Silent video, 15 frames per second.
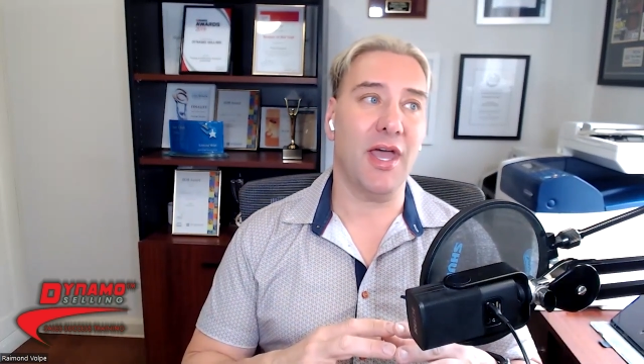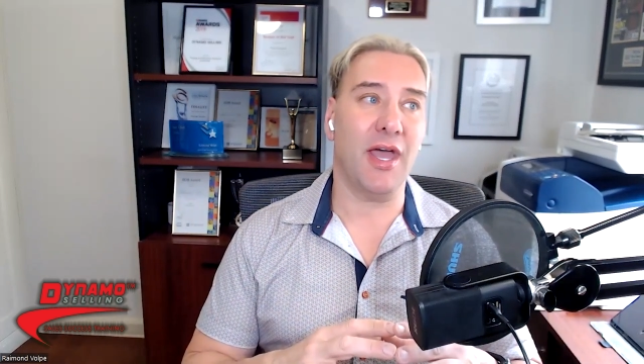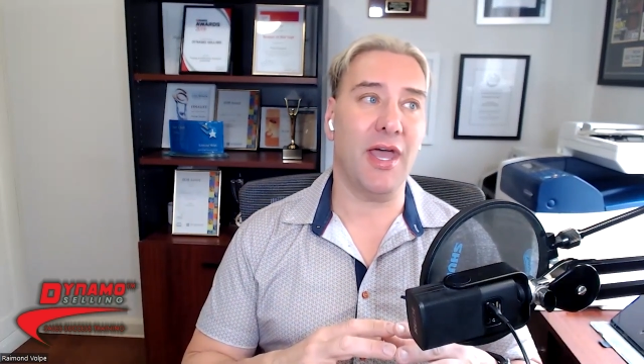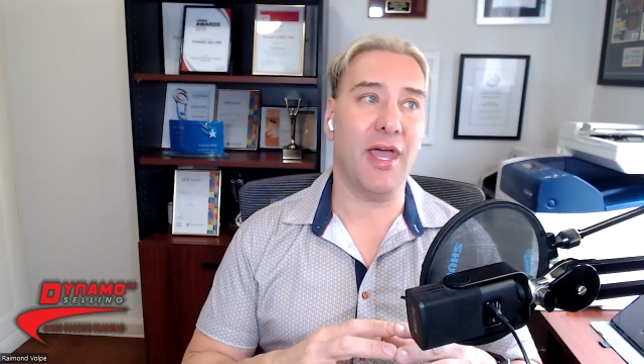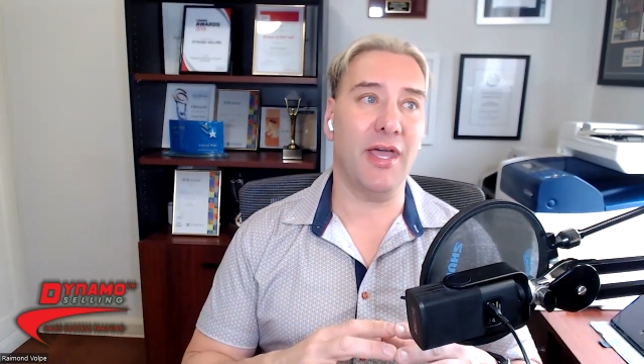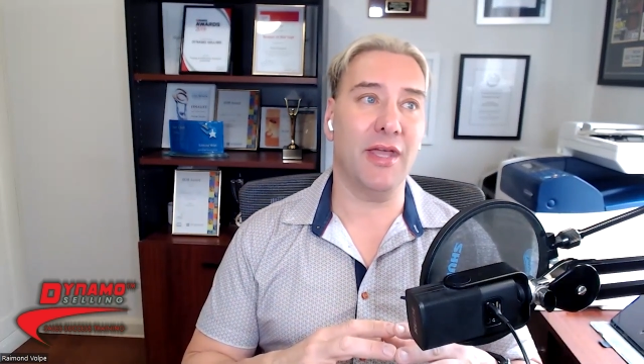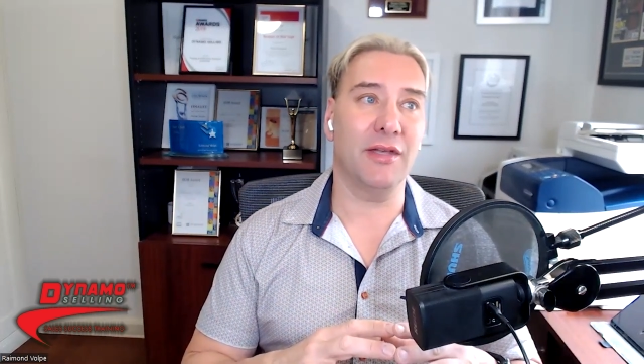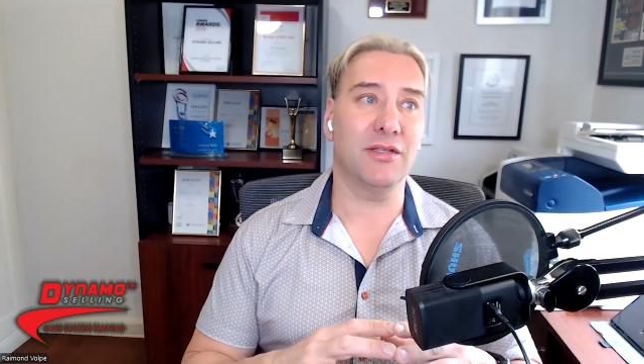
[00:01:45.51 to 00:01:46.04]

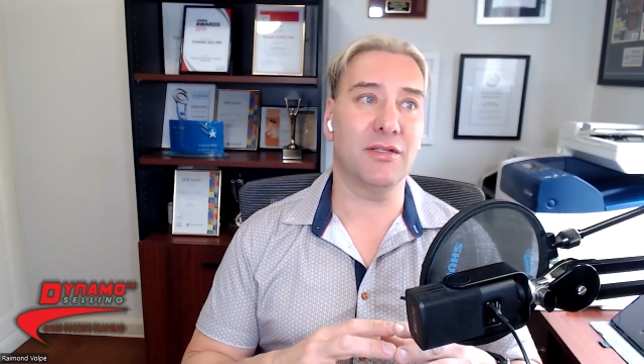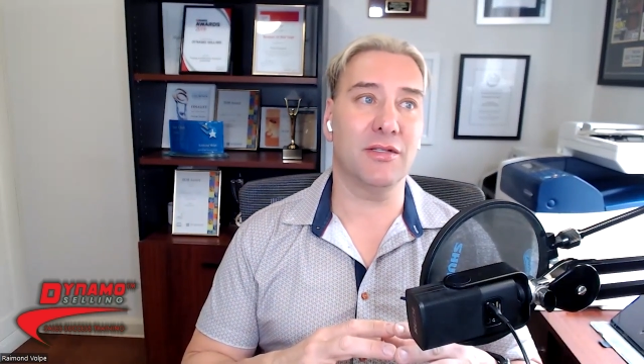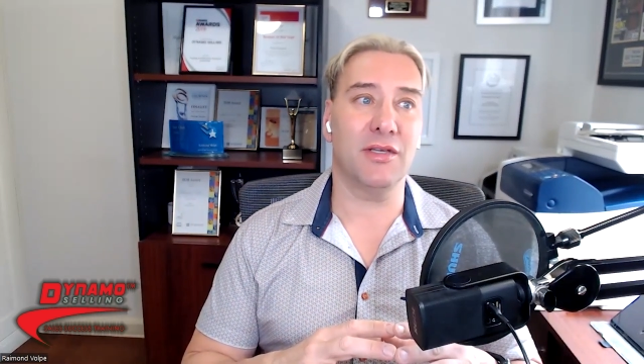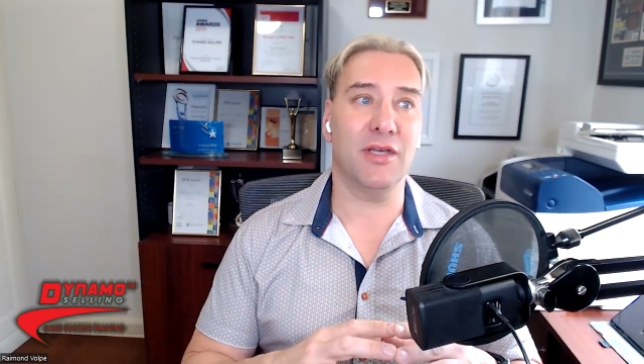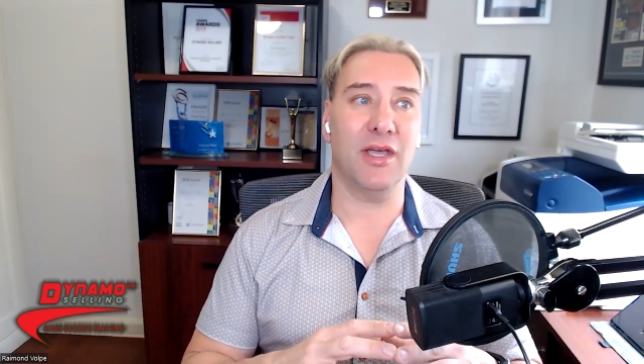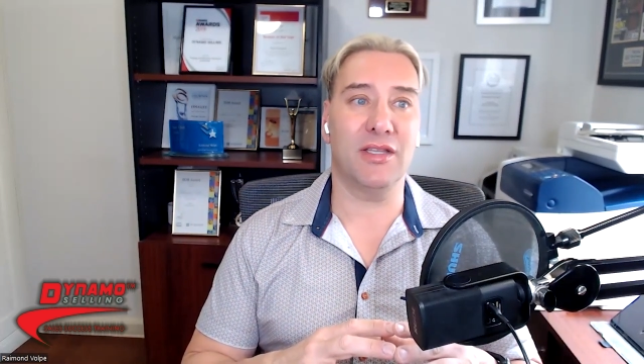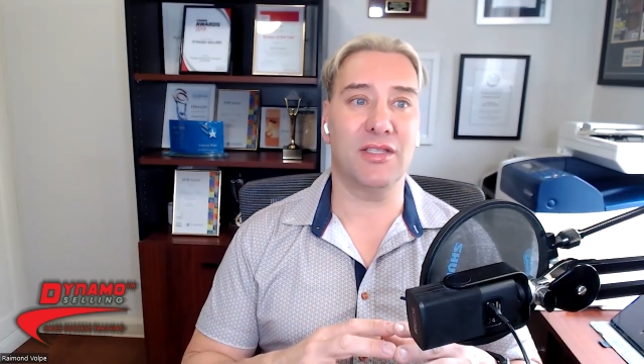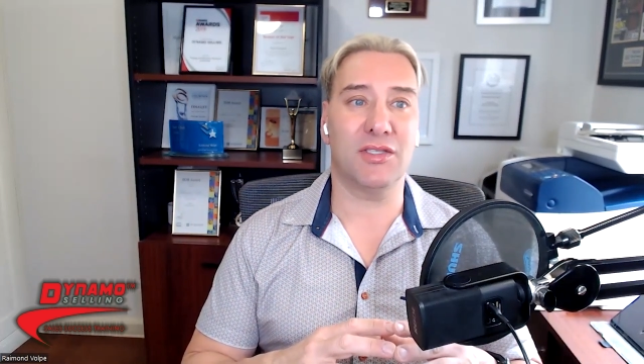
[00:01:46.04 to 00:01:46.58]
And
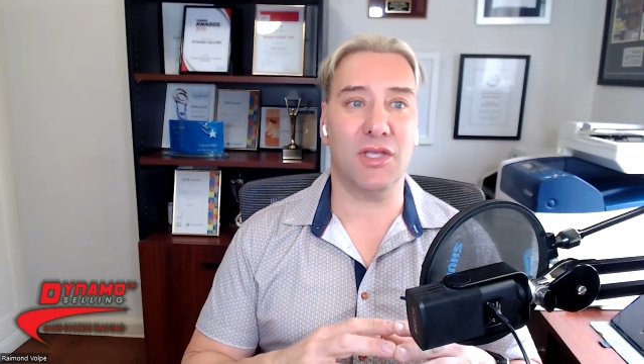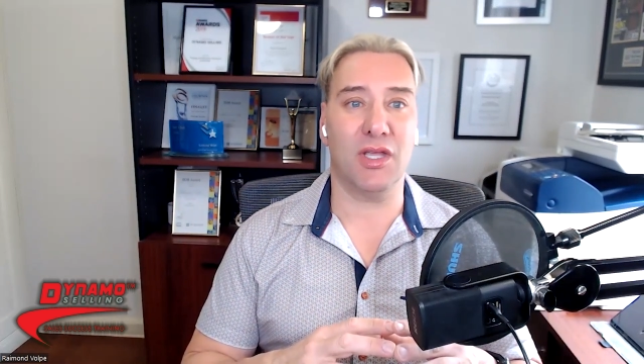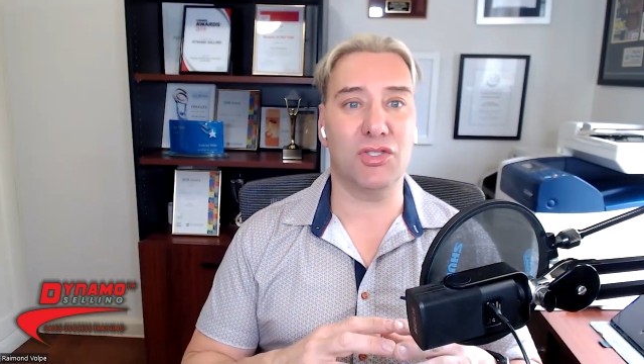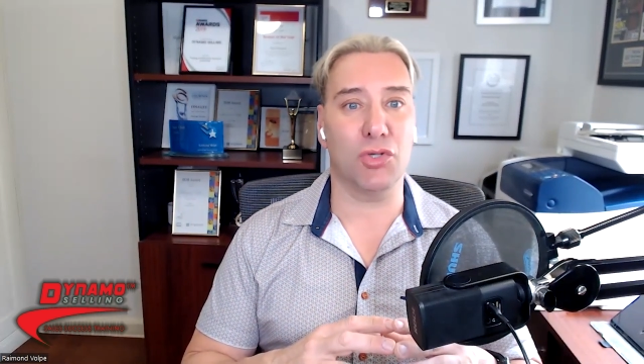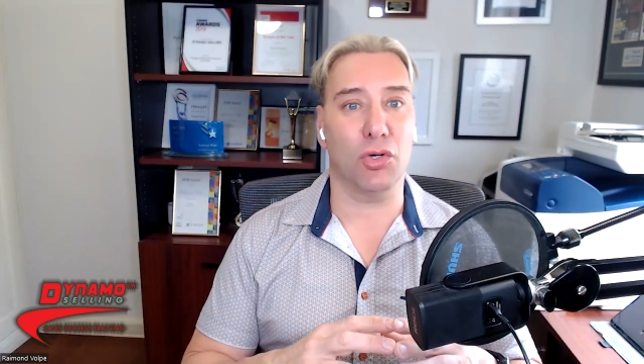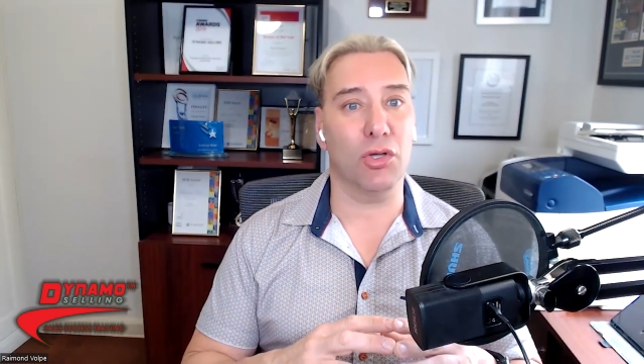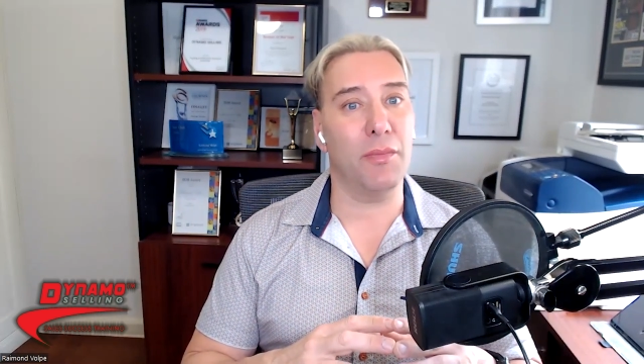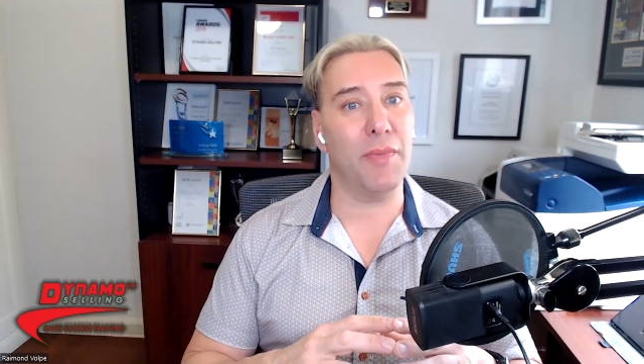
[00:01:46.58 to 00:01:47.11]

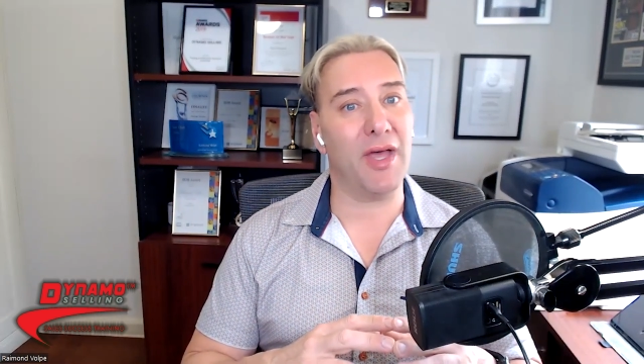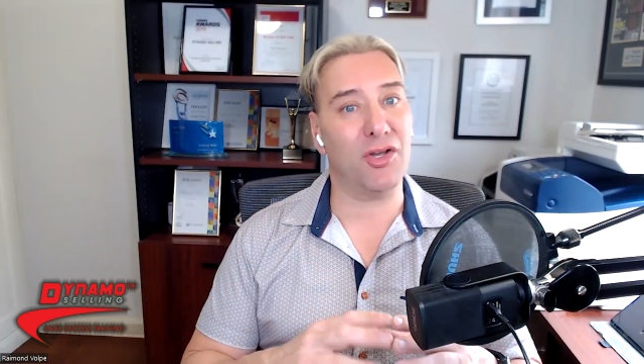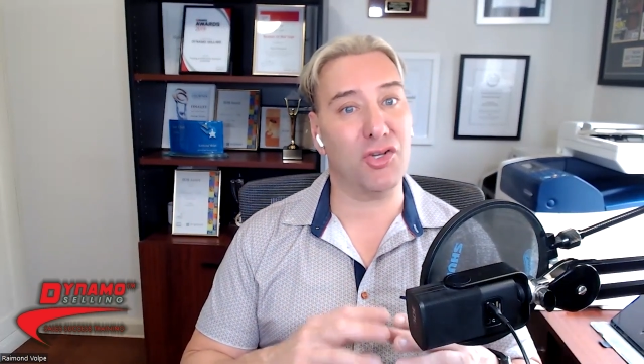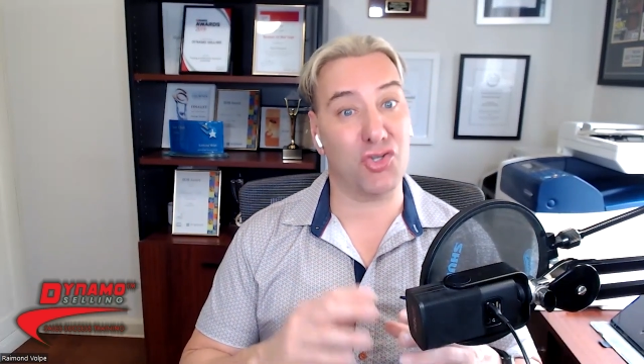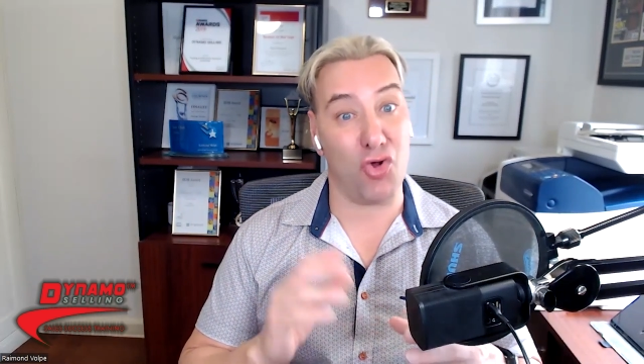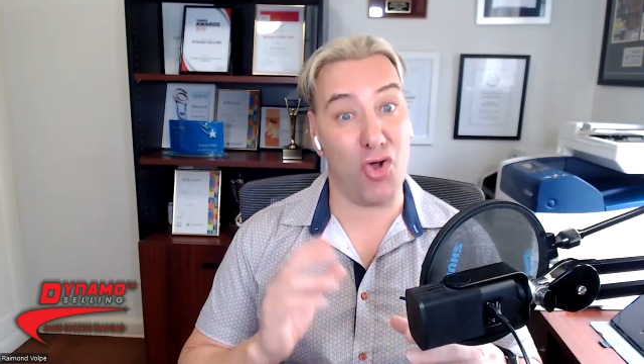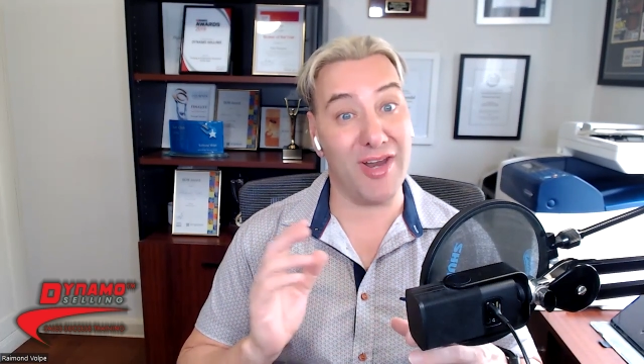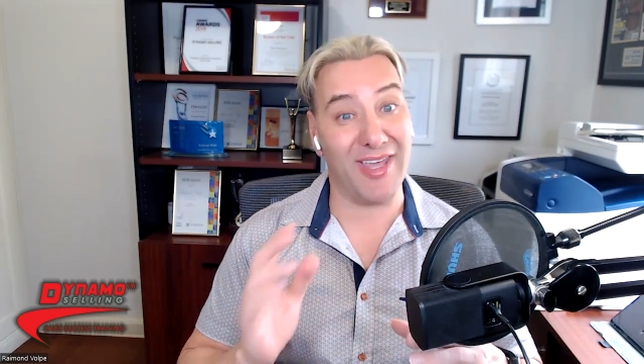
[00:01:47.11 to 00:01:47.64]
it's all about
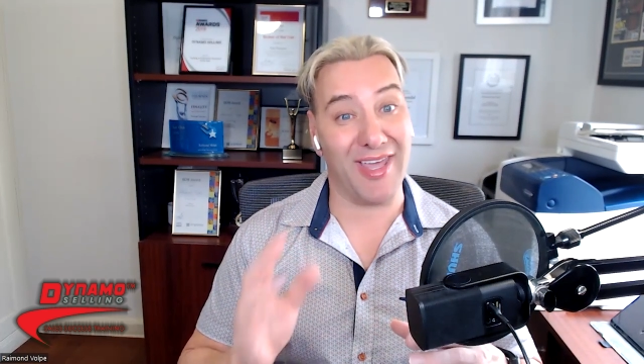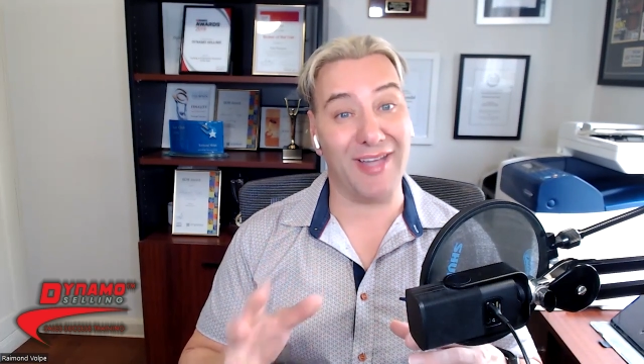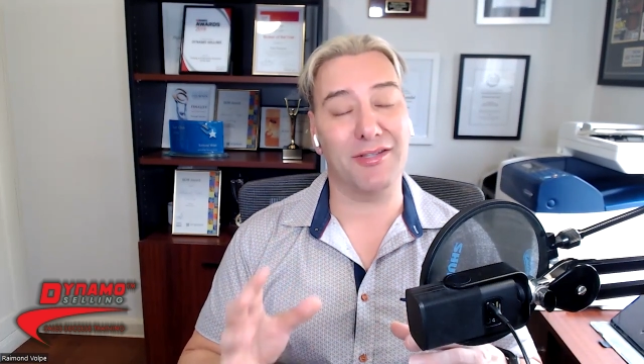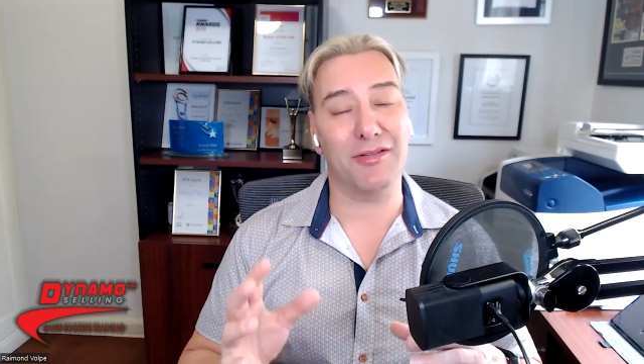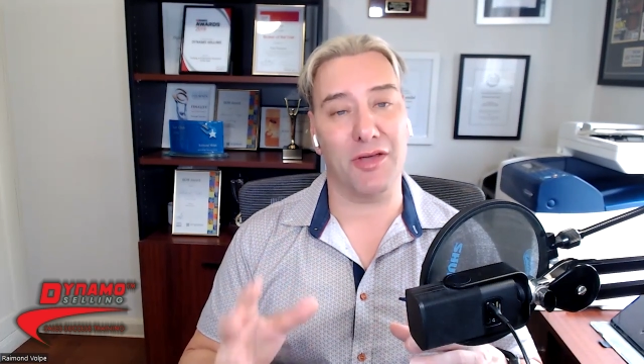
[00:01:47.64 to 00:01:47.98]
trying to get